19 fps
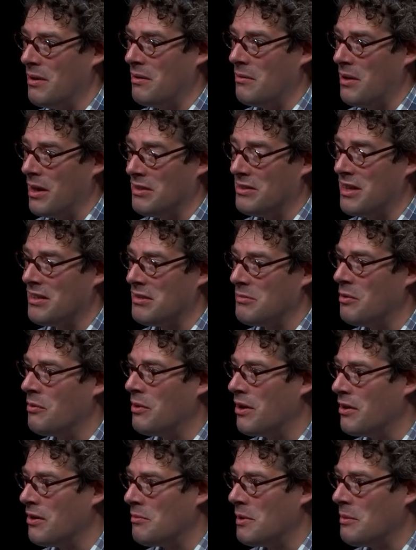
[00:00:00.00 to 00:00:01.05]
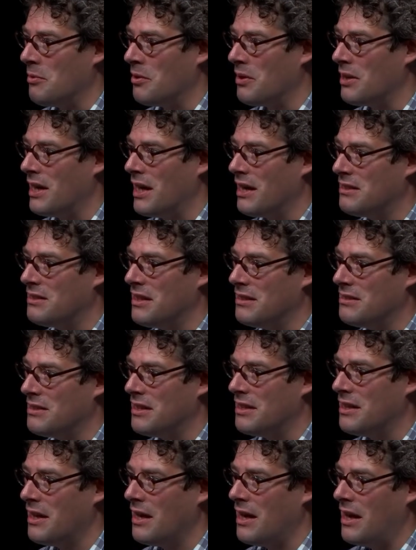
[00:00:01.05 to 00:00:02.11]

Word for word: accessible, where other people can access it.